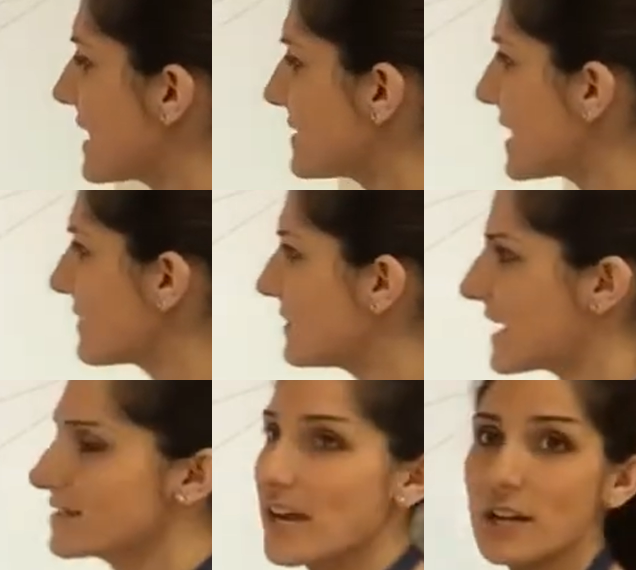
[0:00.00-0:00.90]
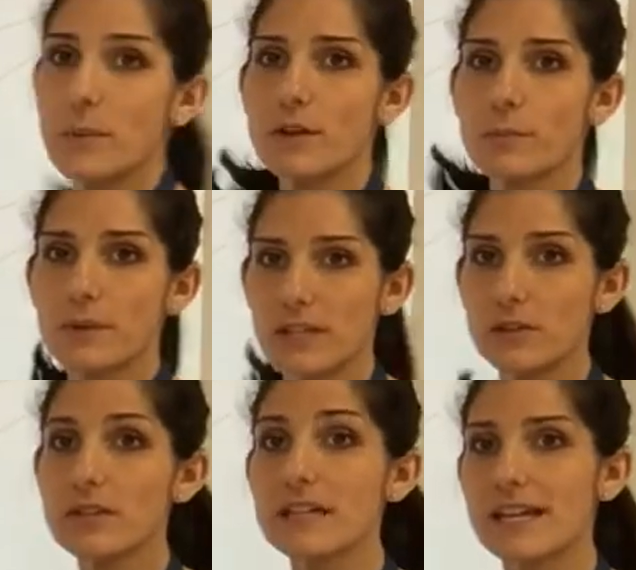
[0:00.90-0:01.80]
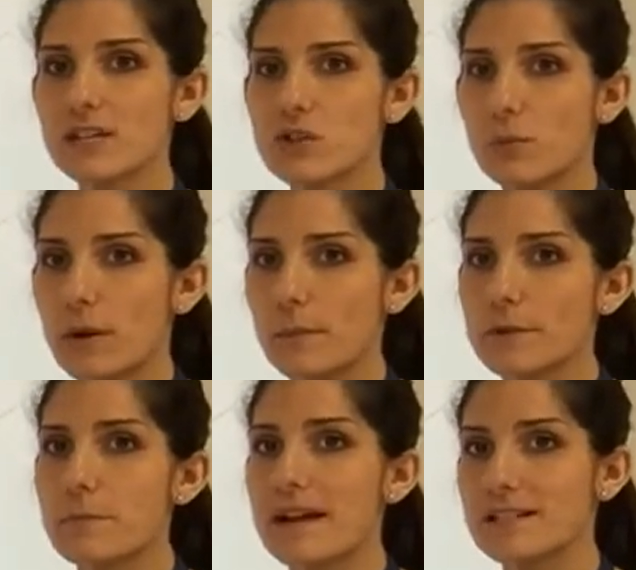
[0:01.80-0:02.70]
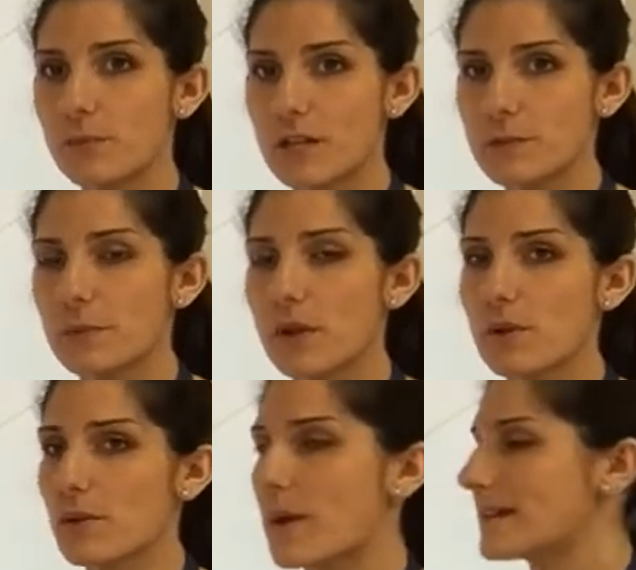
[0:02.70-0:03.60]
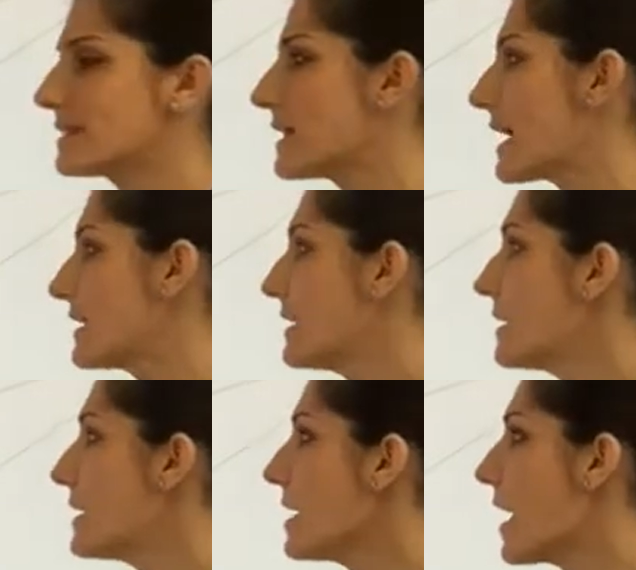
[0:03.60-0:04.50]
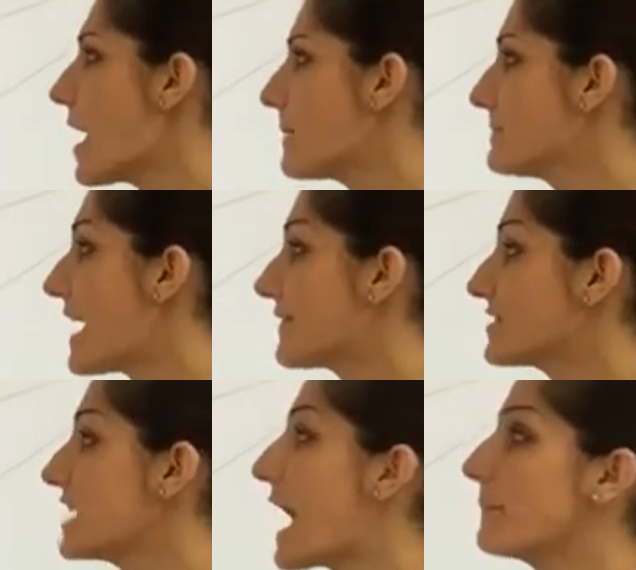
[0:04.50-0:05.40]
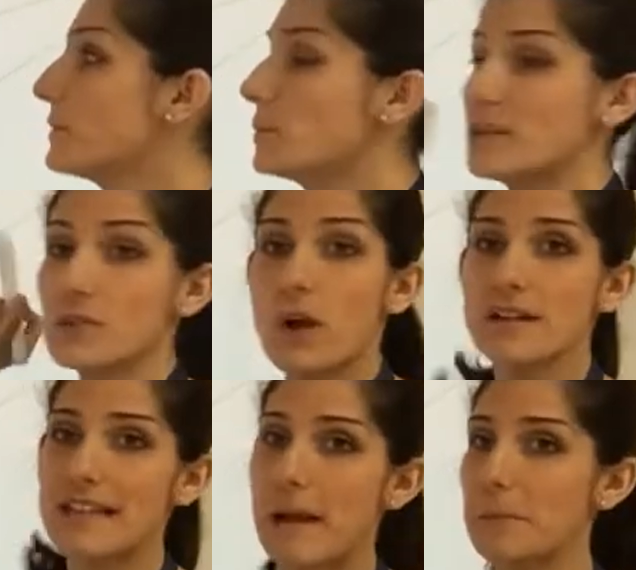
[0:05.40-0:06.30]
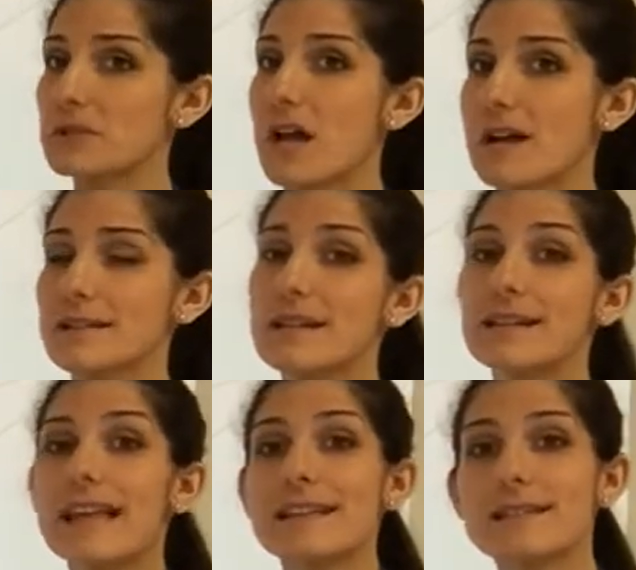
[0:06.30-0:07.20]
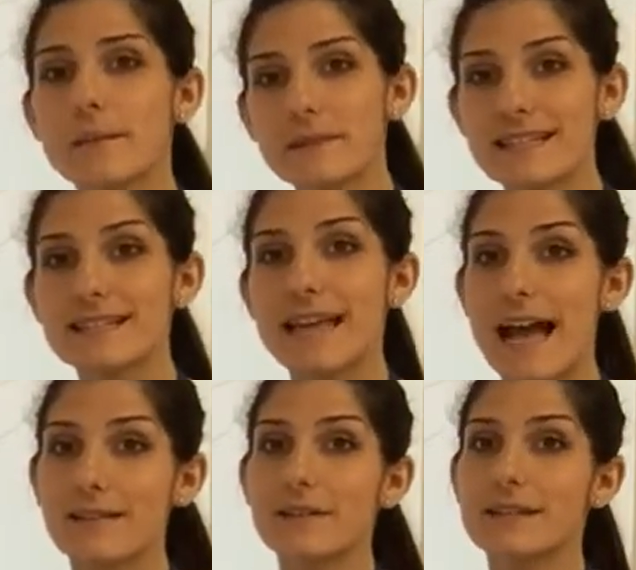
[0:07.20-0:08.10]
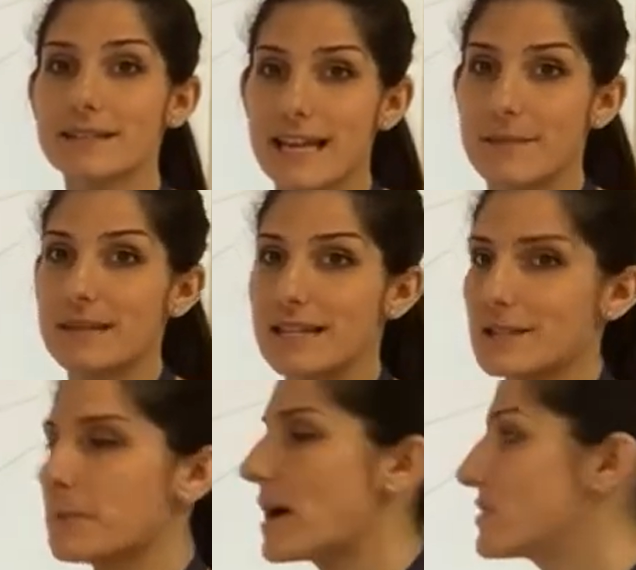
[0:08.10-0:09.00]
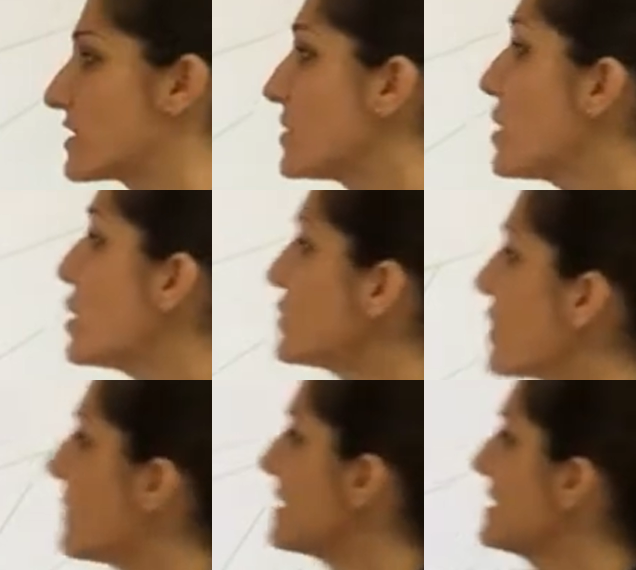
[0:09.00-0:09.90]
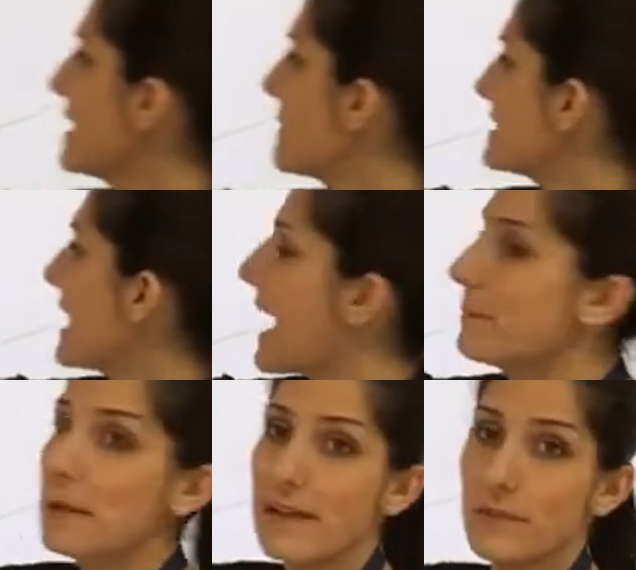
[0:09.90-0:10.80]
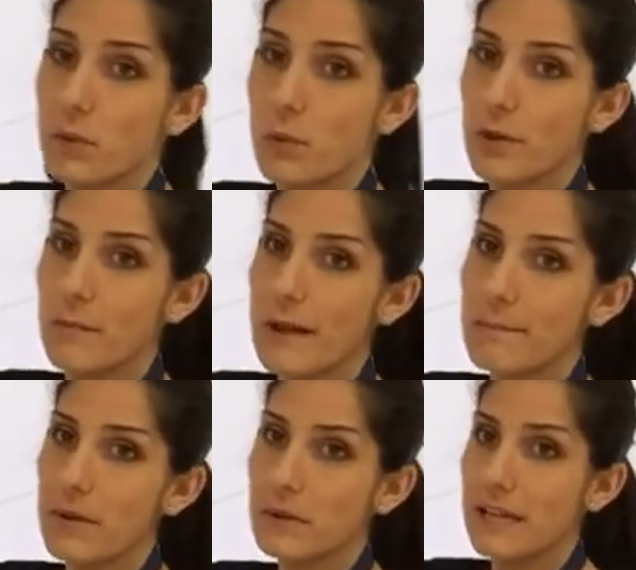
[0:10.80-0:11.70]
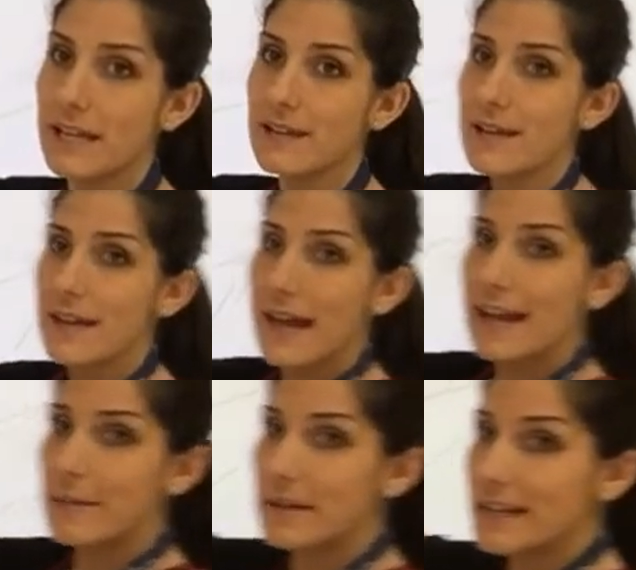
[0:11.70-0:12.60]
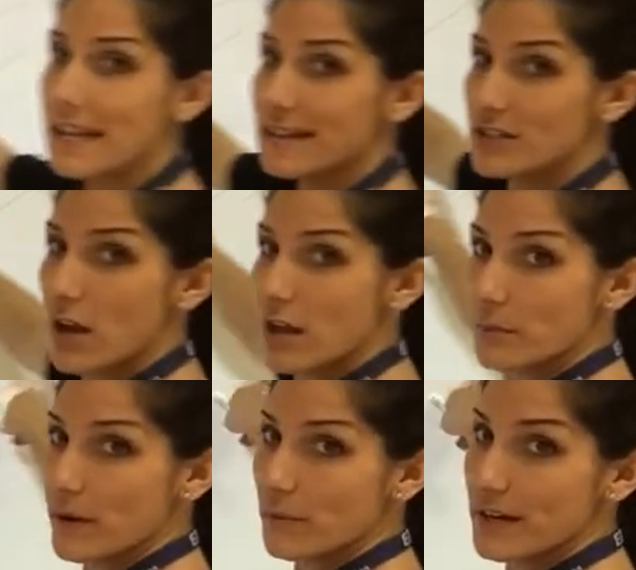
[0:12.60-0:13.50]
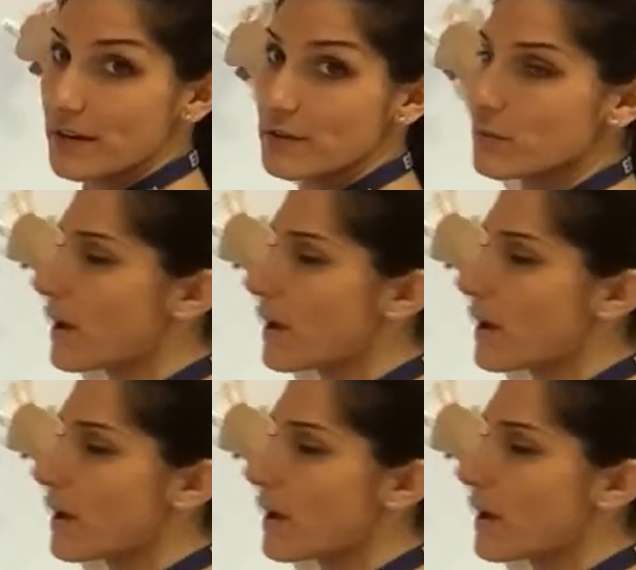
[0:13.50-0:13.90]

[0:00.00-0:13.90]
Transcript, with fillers: that's like, that's kind of what your building looks like in two point perspective when it's below the horizon line. Um, on the top, you crisscross applesauce. That step is exactly the same in this project. So I'm gonna take my top left corner of my building and I'm gonna connect it all the way over here to the